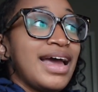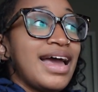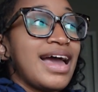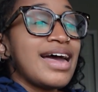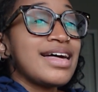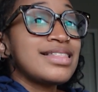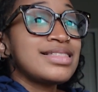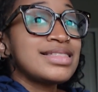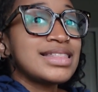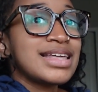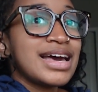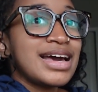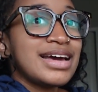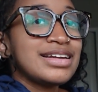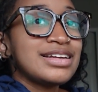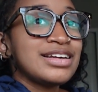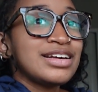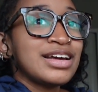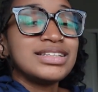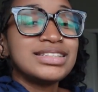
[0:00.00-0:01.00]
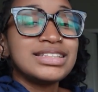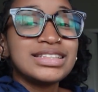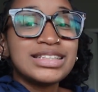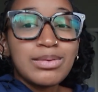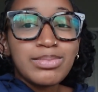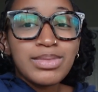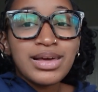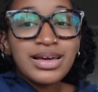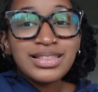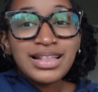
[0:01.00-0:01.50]
And then this is
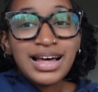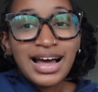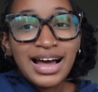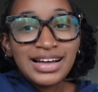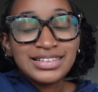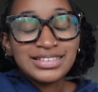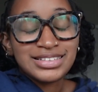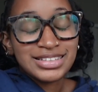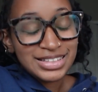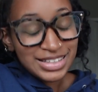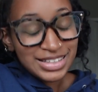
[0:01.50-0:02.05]
something that